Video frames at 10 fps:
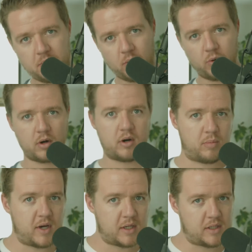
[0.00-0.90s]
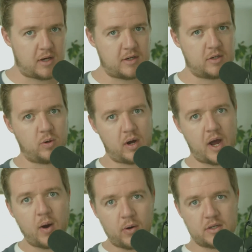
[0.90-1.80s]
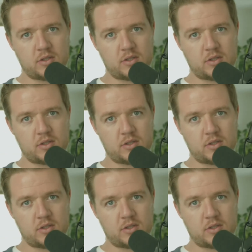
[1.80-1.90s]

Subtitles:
but we're going to break it down into our